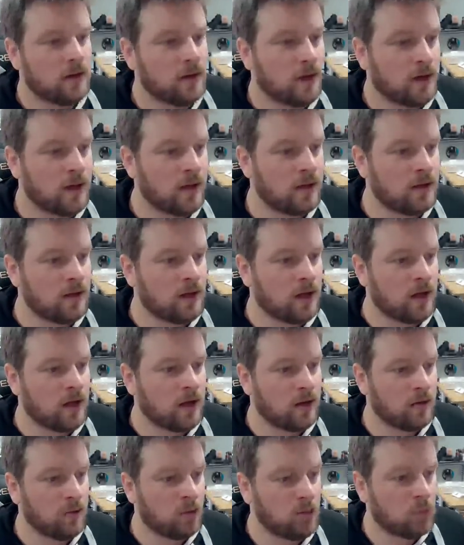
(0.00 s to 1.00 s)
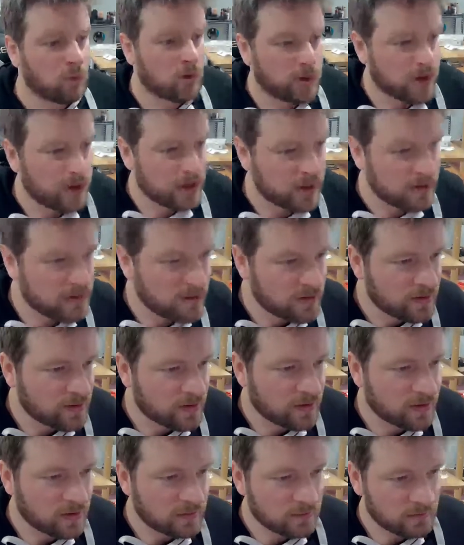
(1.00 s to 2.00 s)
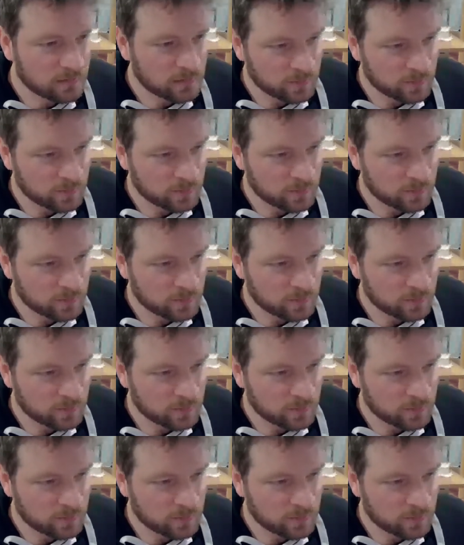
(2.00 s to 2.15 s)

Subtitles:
And we'll work it into the